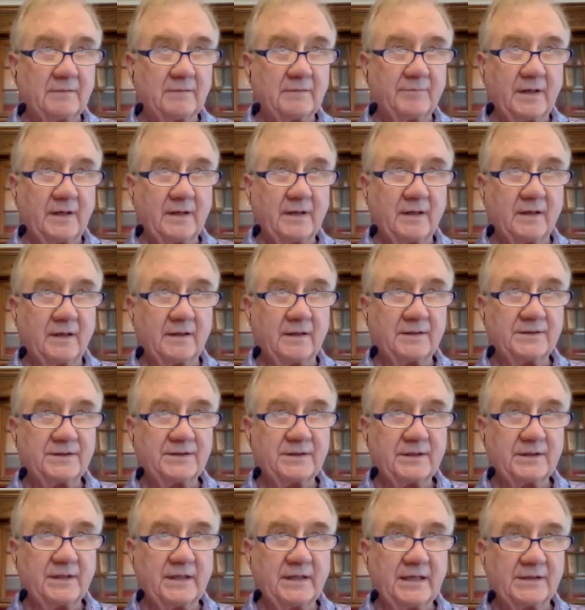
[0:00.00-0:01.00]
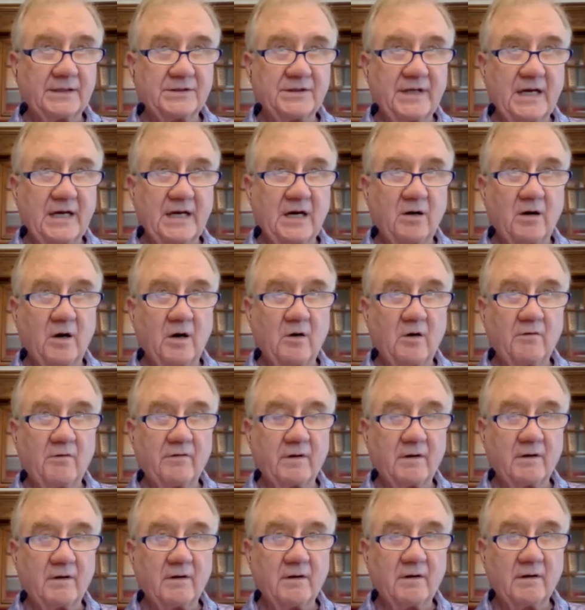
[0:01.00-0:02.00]
because it's now
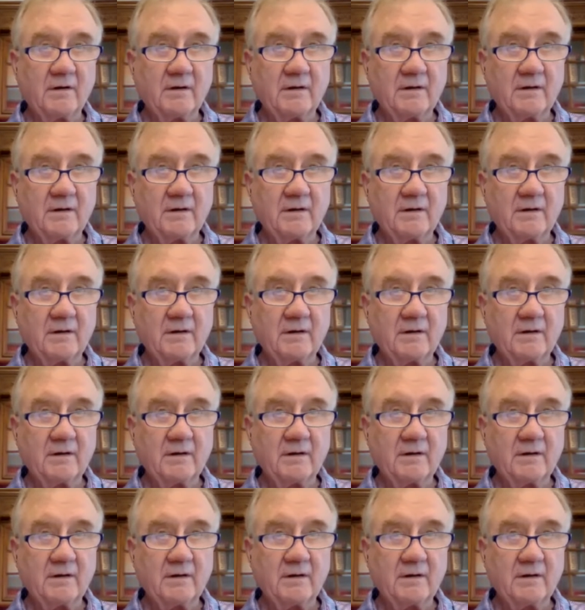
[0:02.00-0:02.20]
over,